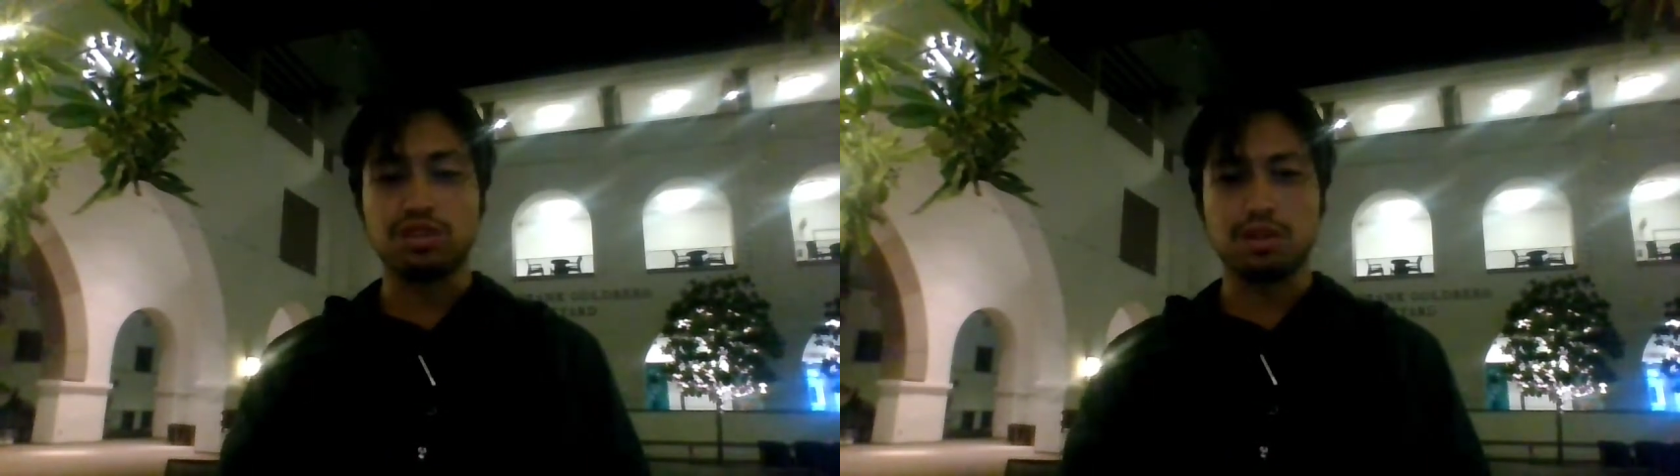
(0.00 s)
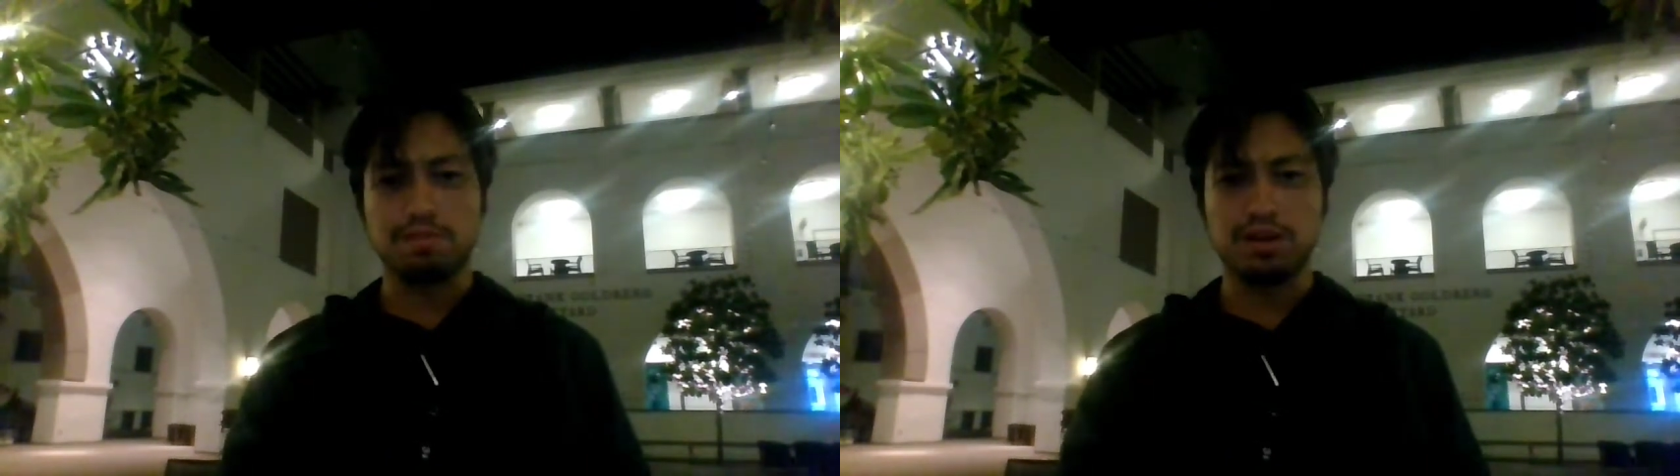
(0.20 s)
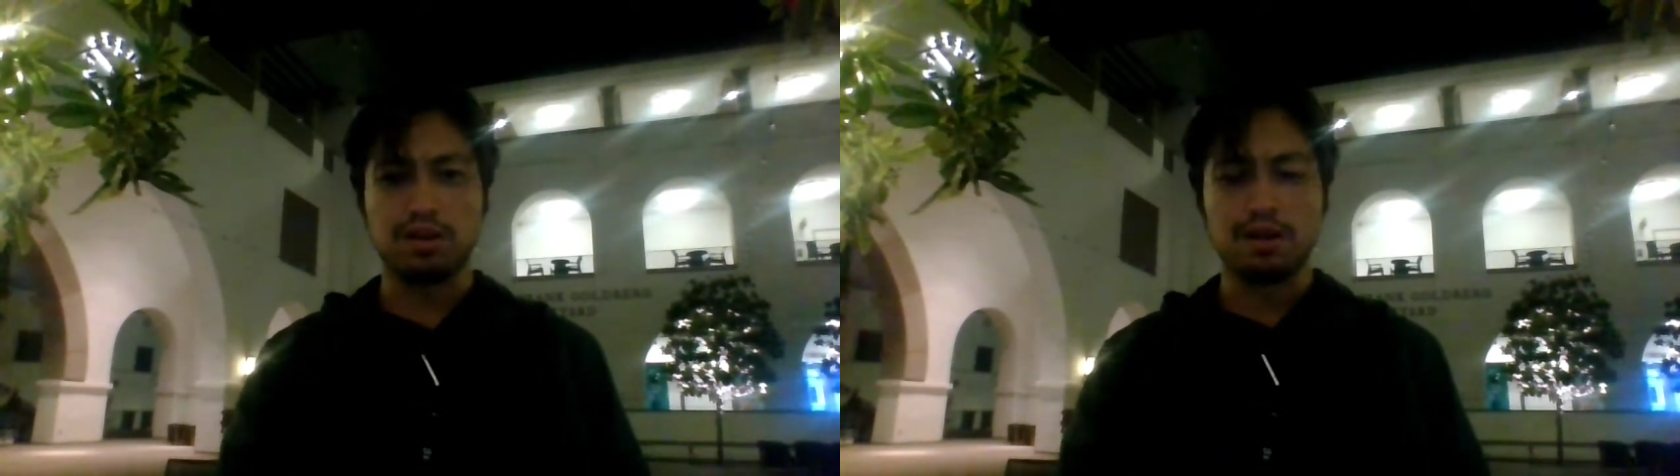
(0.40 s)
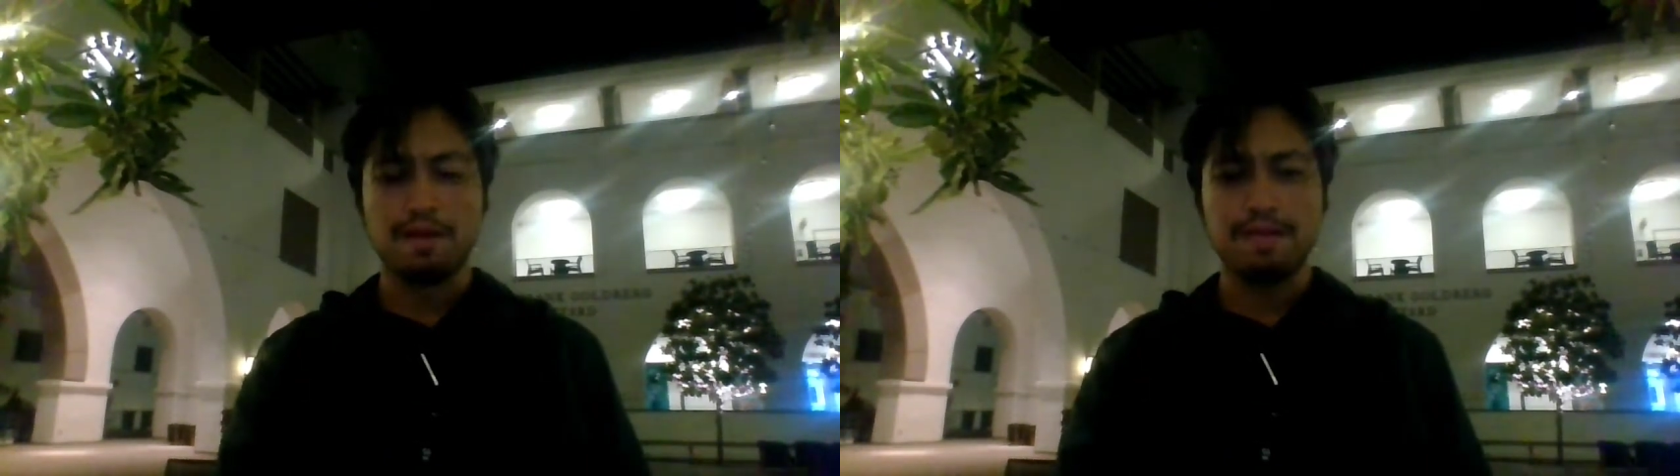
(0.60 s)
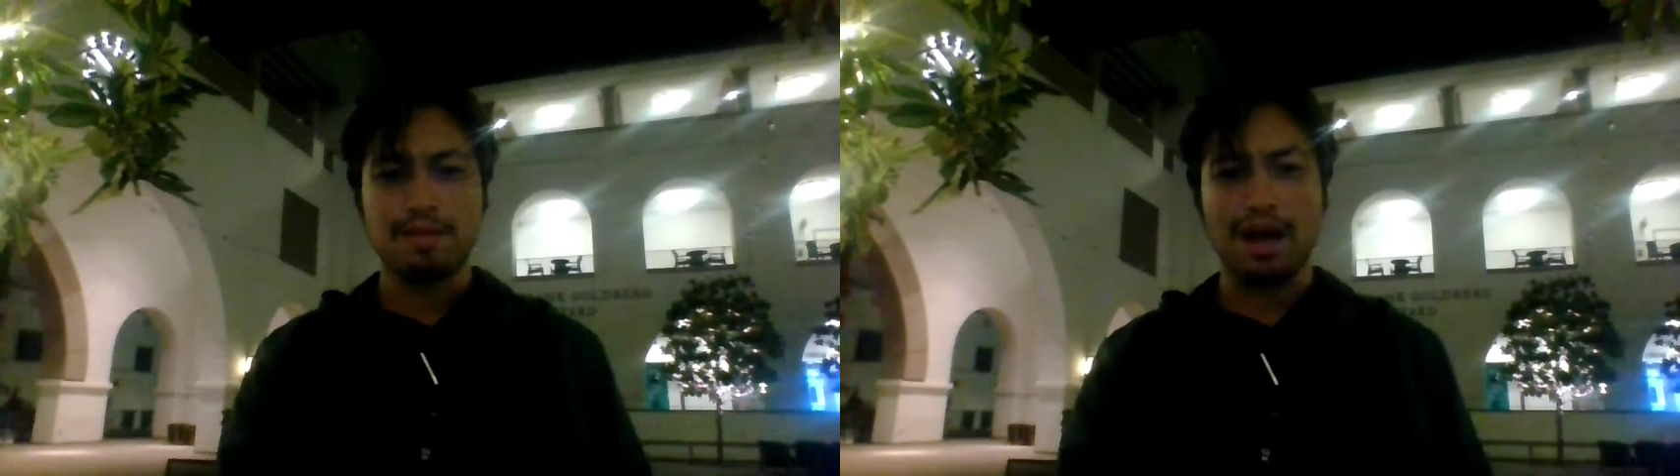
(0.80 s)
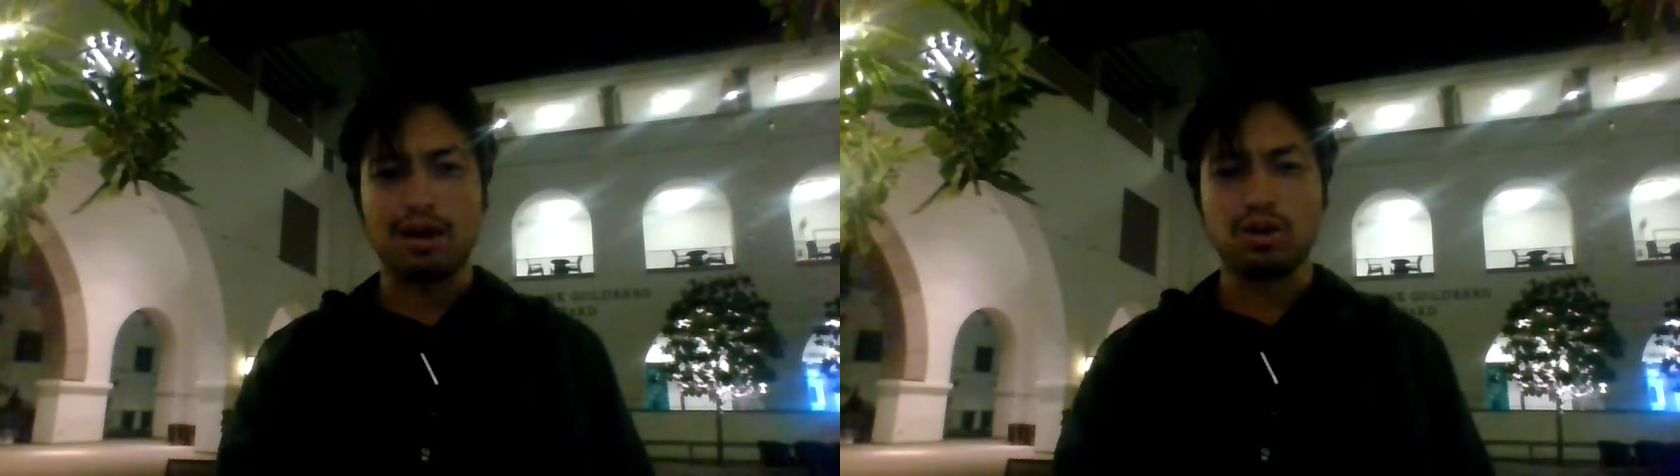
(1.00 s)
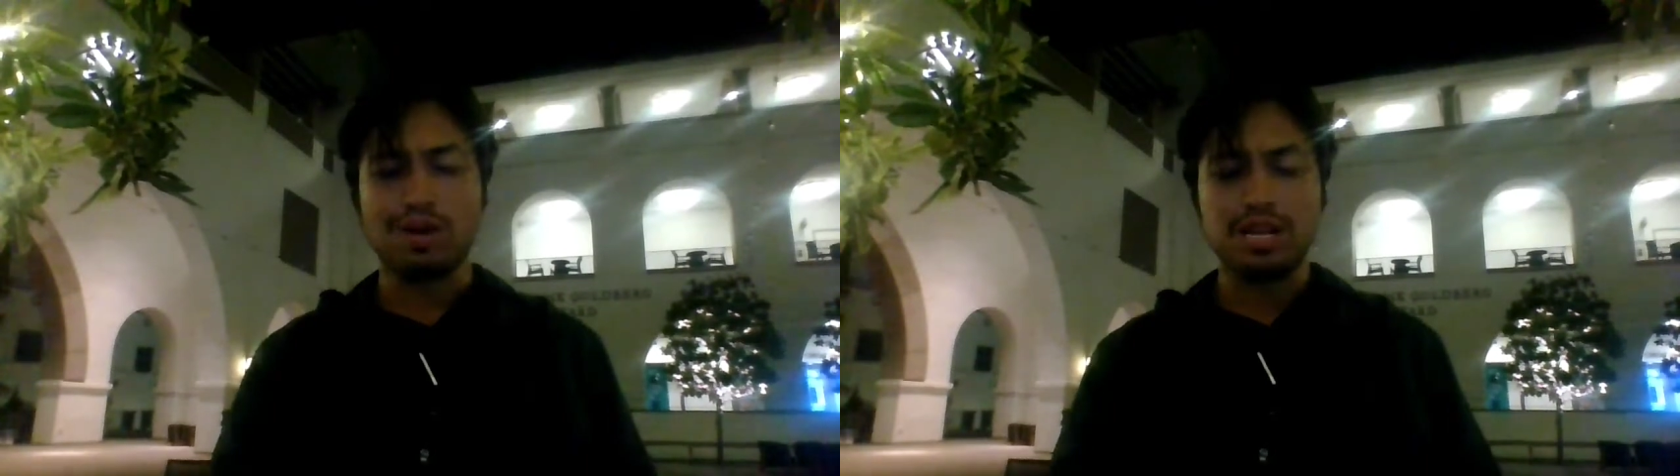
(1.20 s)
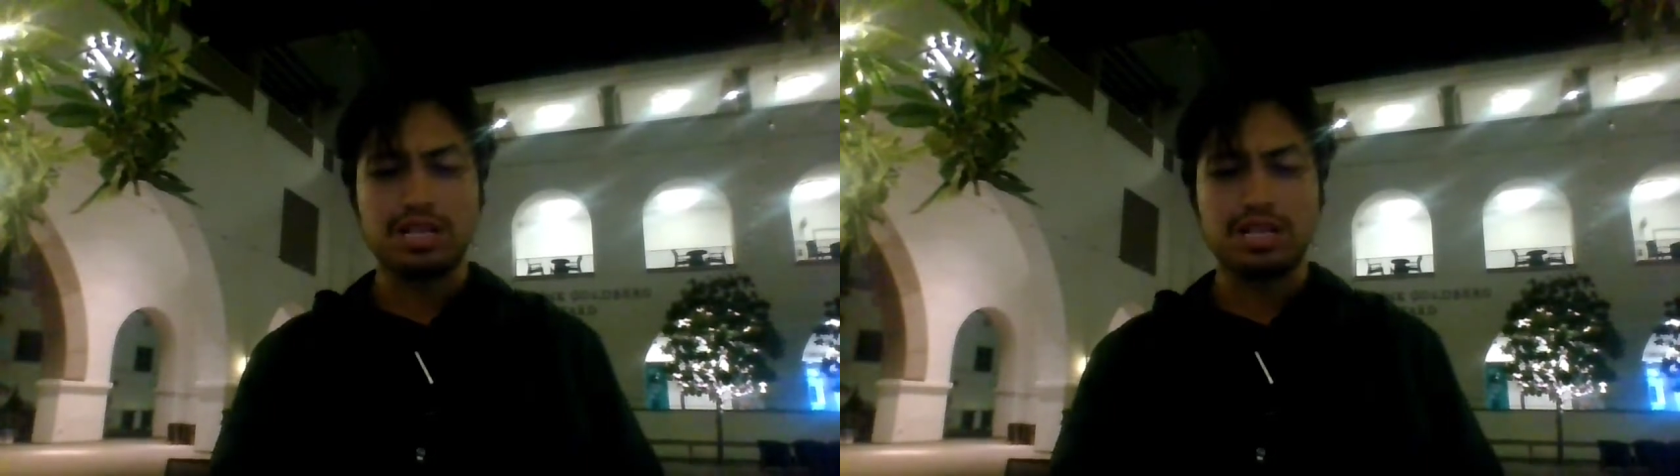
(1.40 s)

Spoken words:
requisitions here